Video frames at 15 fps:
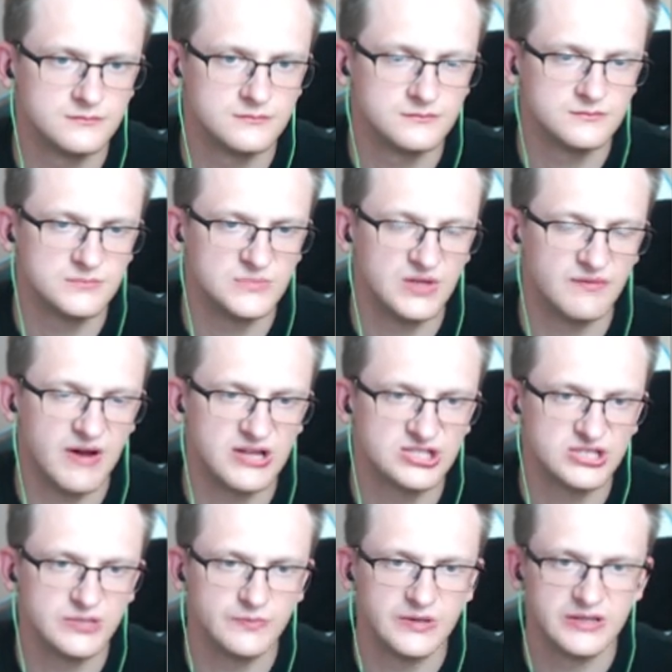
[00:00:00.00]
Divine
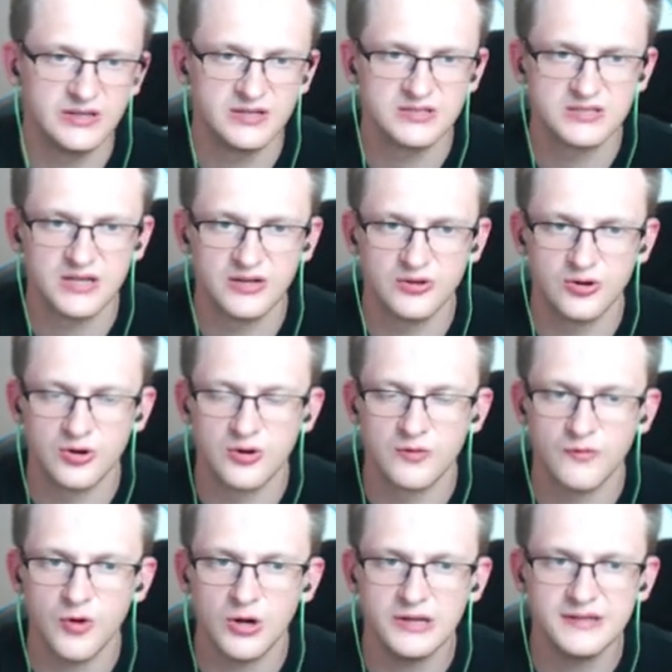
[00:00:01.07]
Shield minions and your
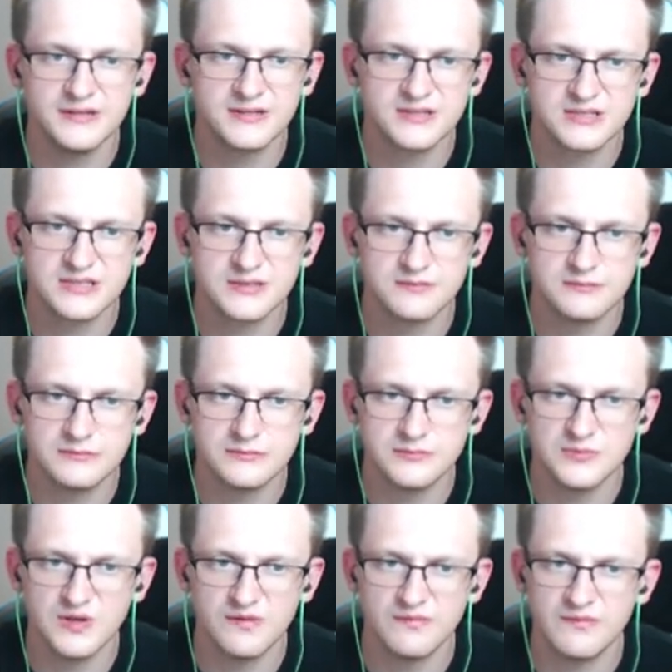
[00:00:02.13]
war leaders,
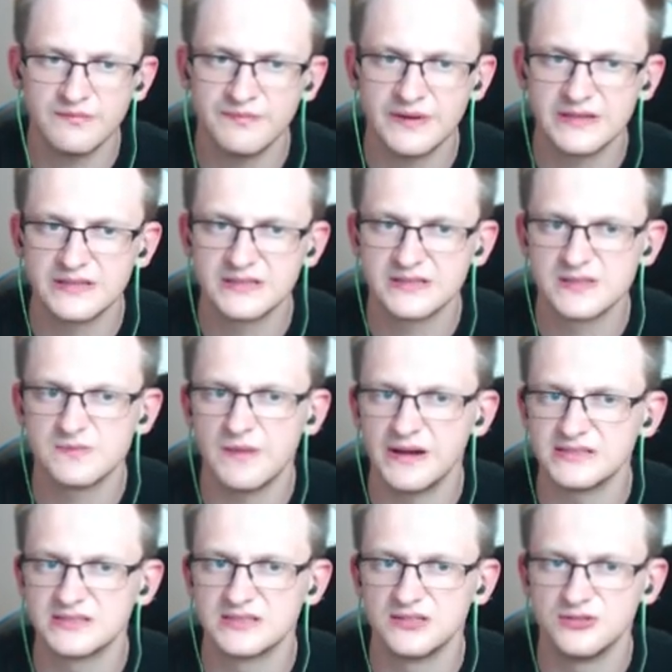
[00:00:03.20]
yeah, but it
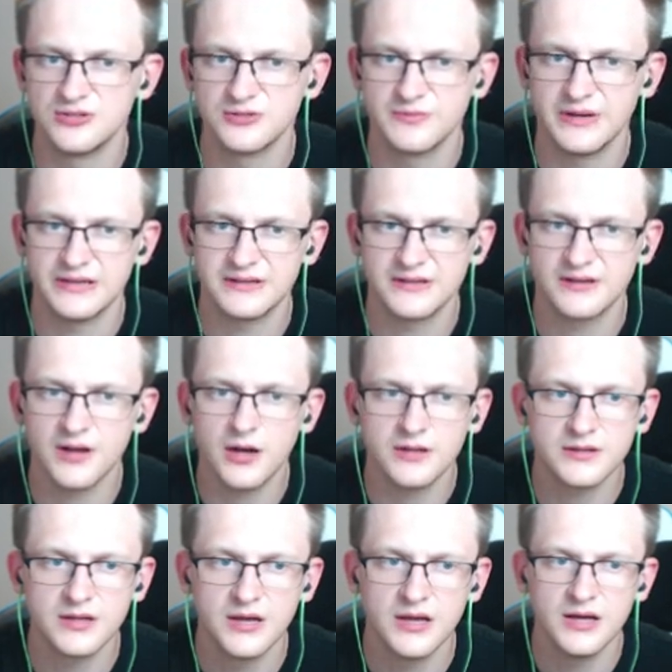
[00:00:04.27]
might still not make the
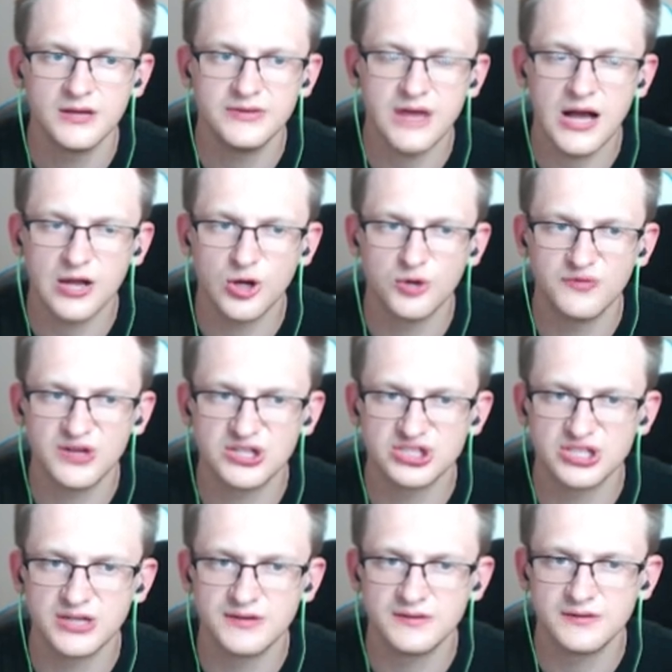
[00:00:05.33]
cut. Dark
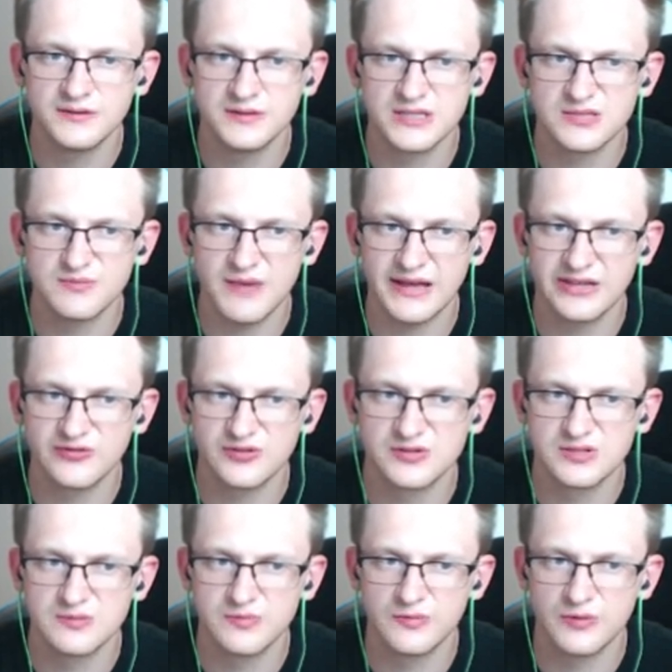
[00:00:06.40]
Conviction, this might re
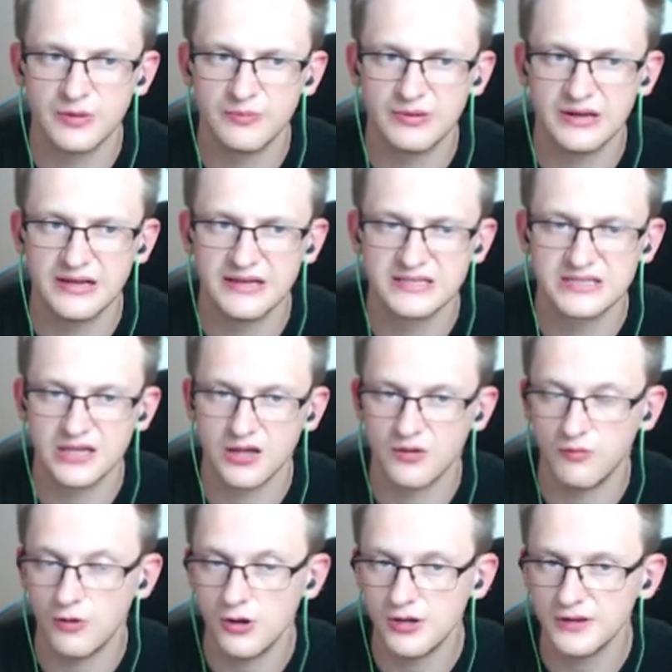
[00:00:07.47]
replace
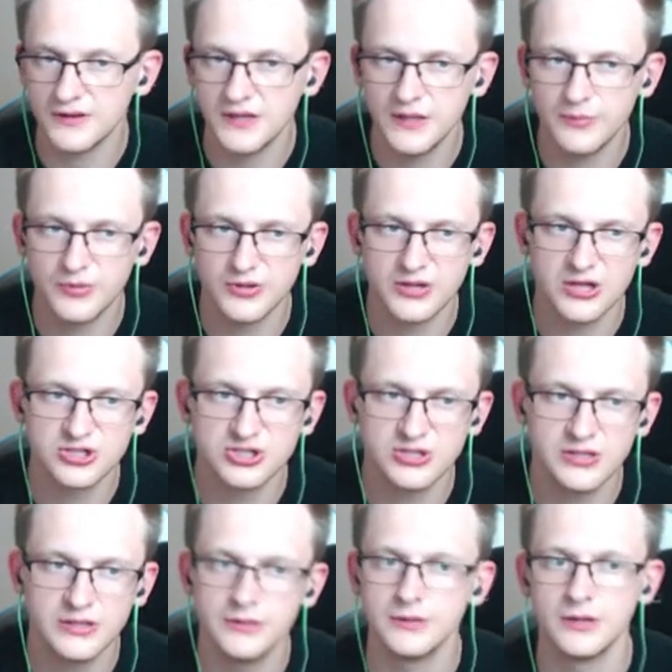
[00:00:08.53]
Equality
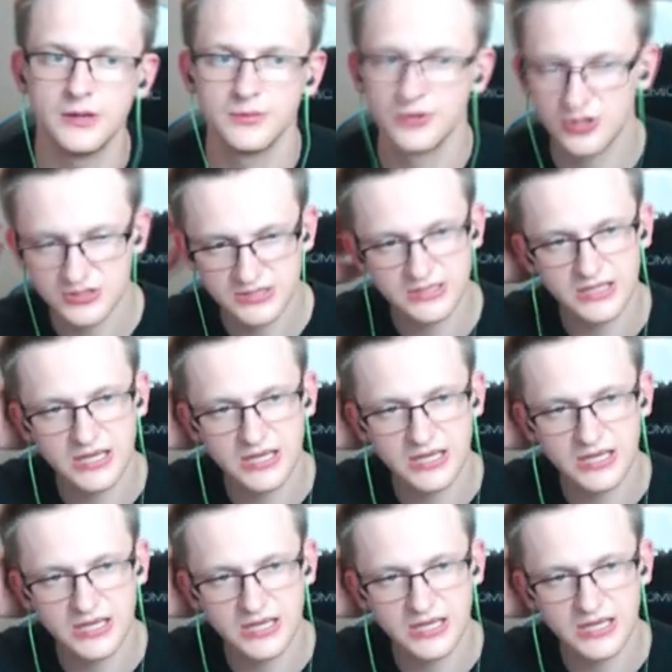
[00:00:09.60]
potentially, because it can